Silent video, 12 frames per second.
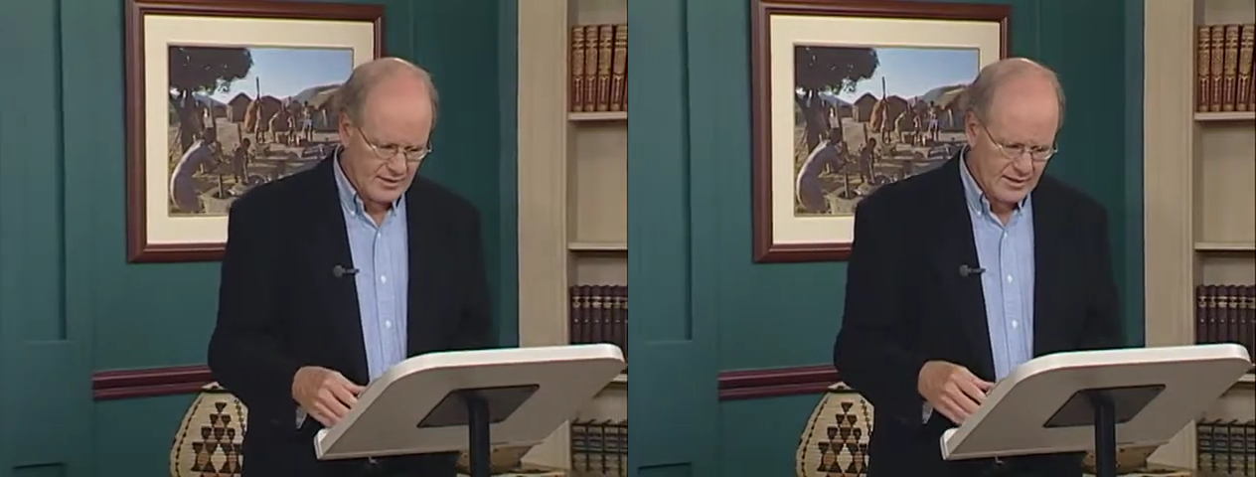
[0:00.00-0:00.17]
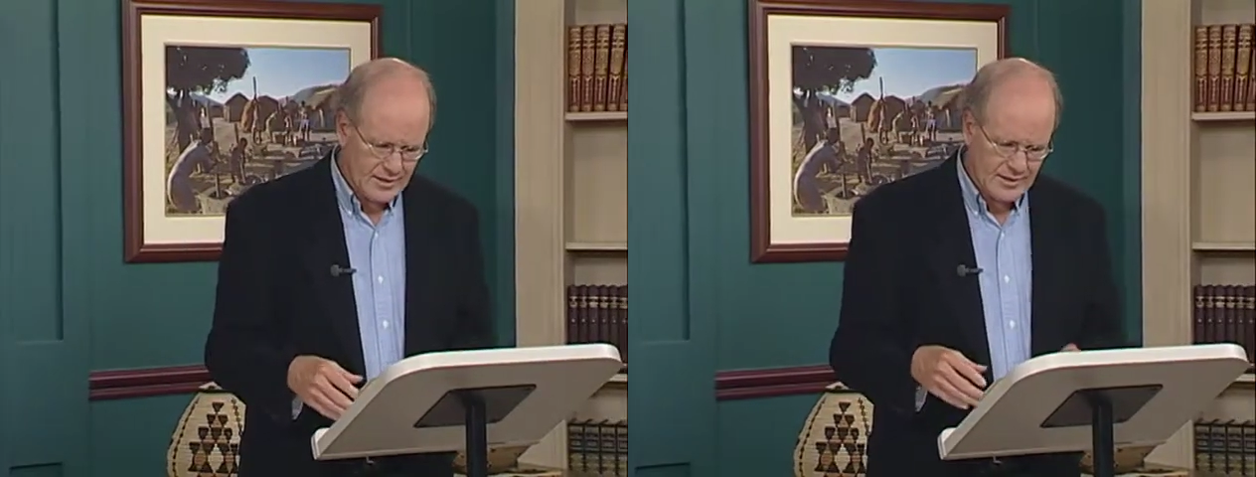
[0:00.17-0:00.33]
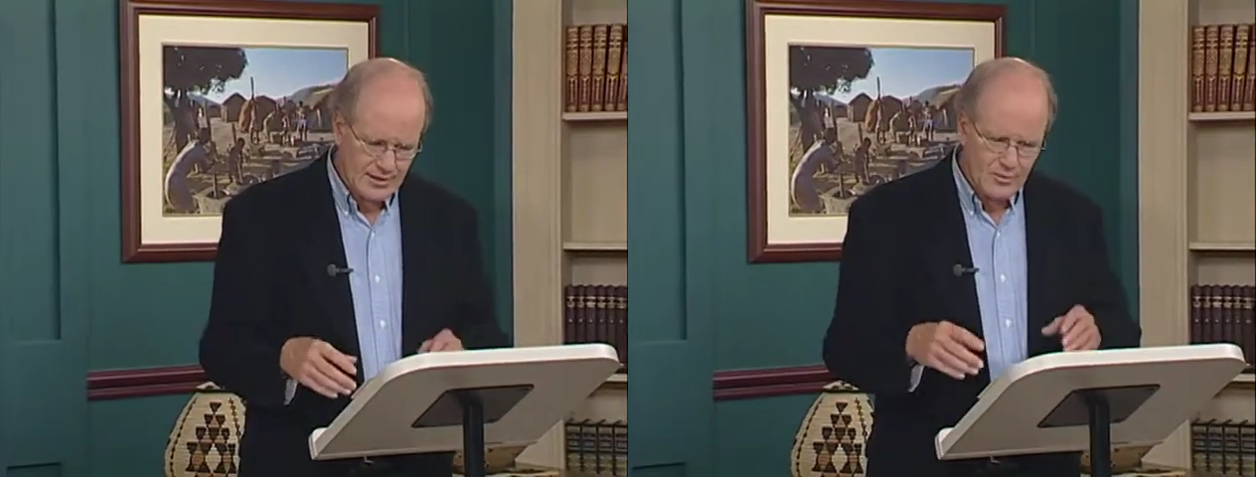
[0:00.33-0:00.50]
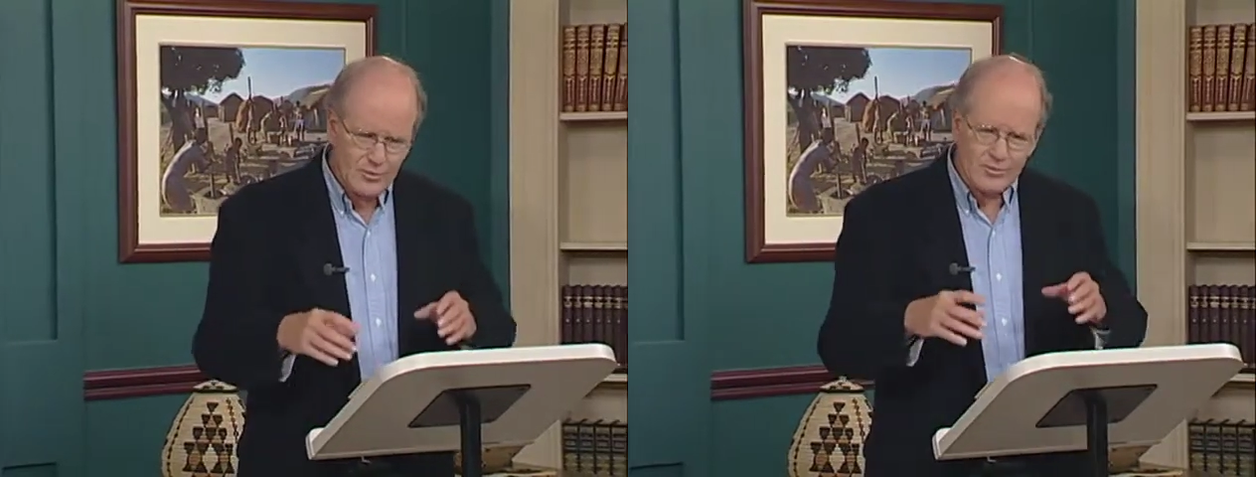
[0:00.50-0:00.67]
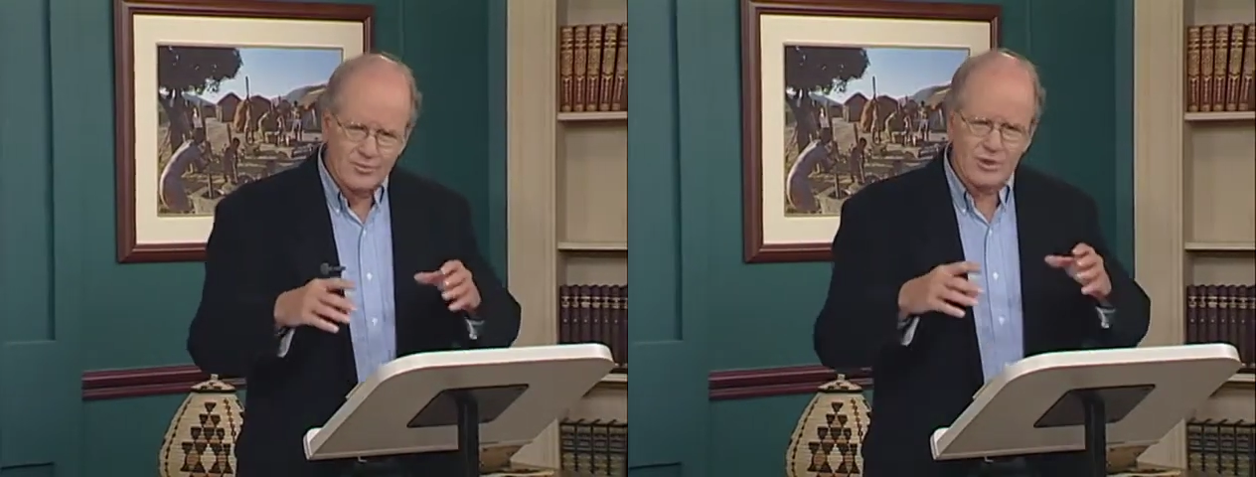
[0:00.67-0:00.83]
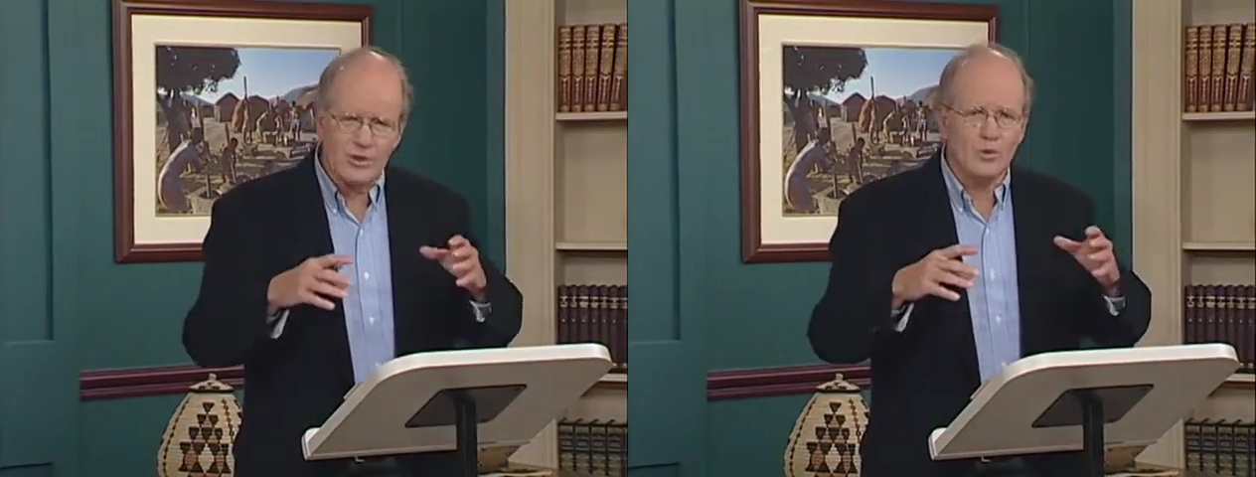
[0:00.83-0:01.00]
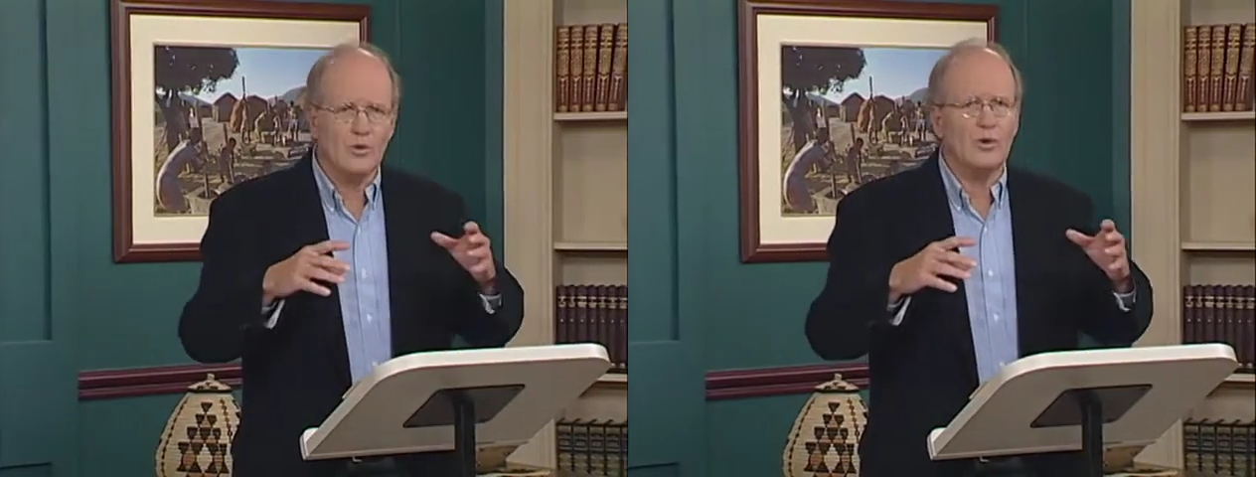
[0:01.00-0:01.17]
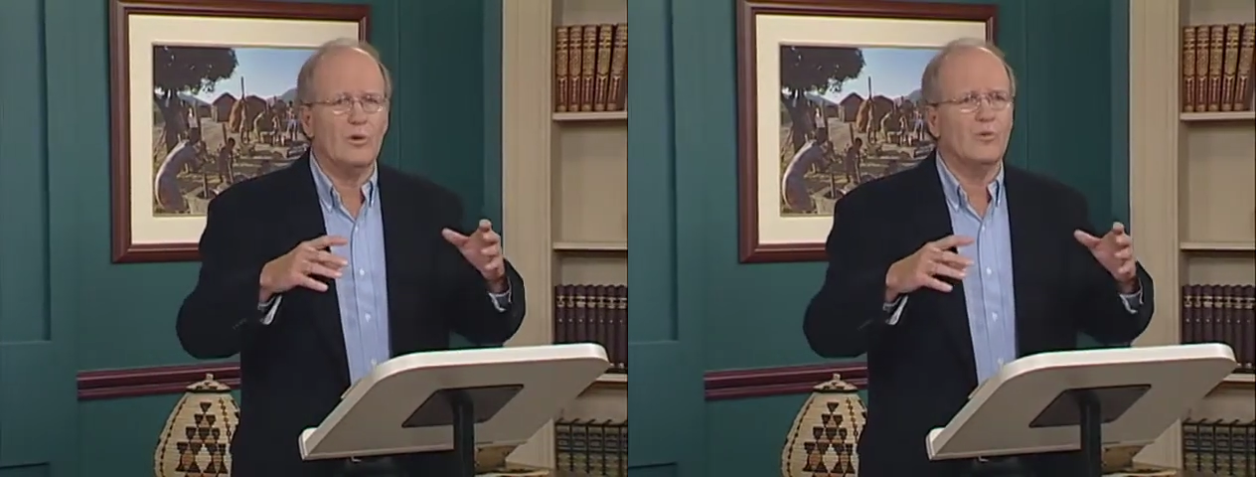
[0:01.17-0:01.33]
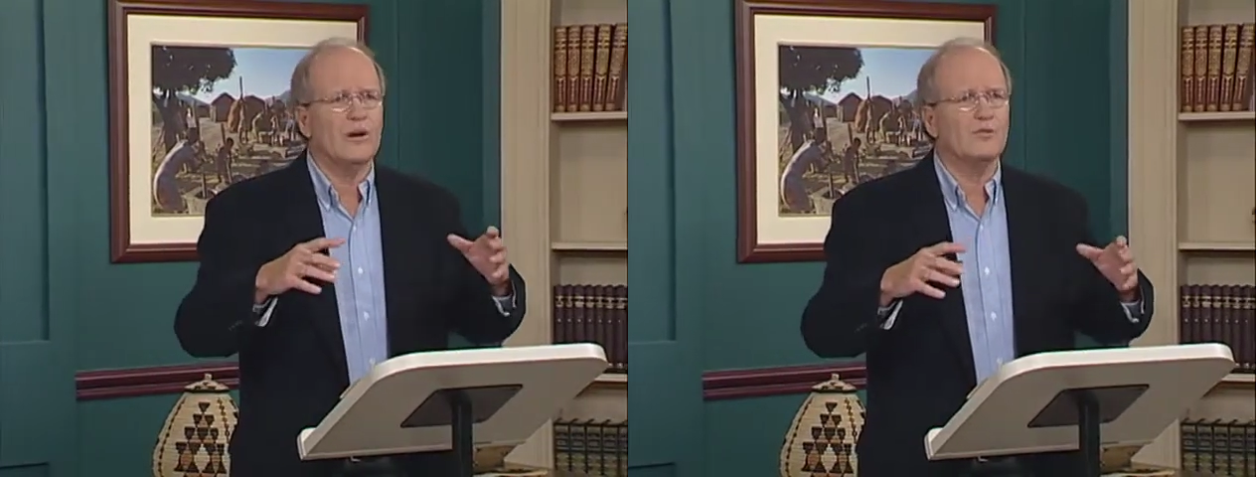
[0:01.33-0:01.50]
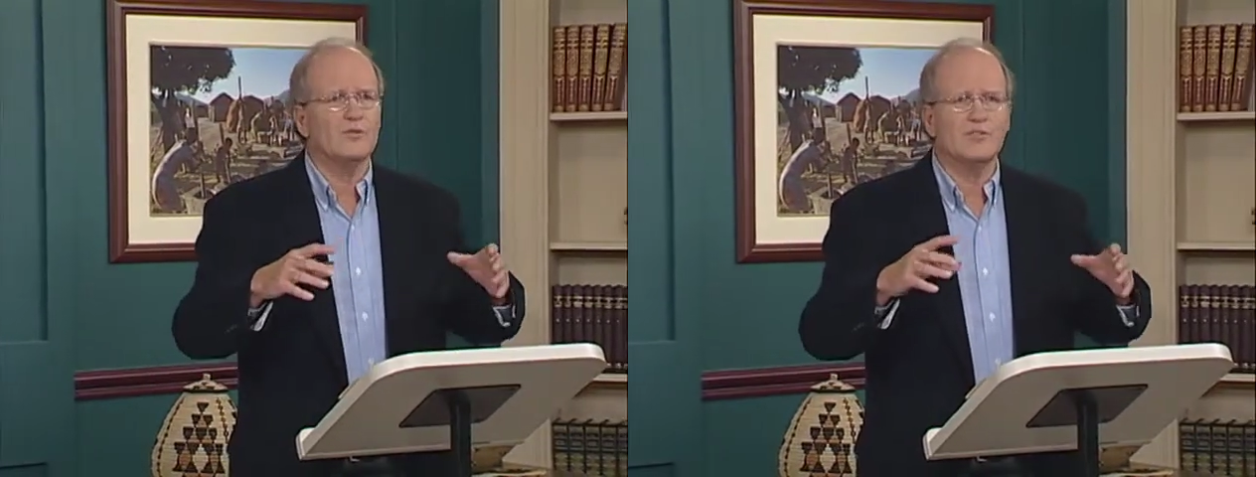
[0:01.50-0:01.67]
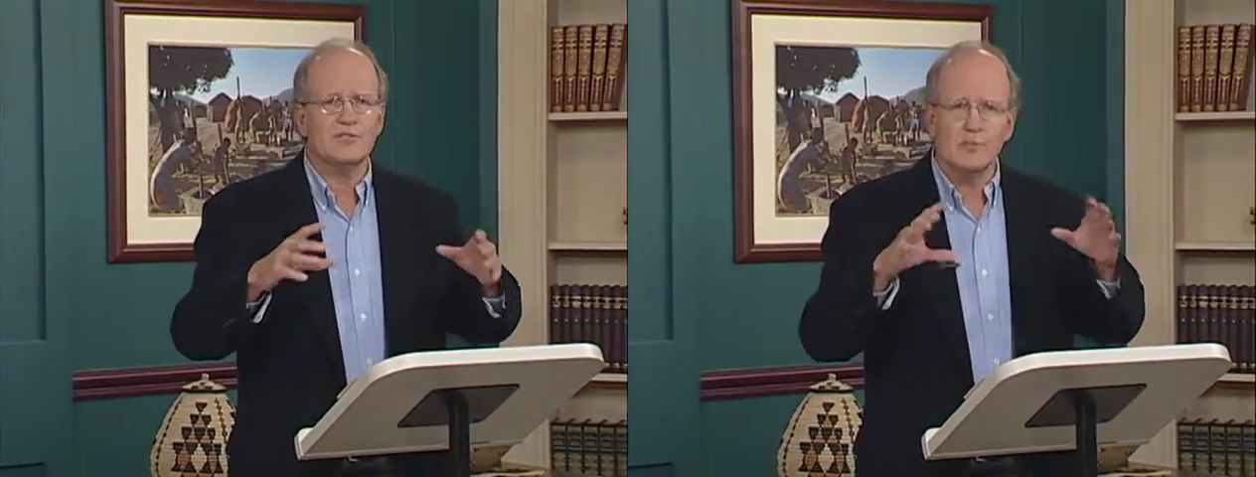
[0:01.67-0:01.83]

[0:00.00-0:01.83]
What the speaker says: References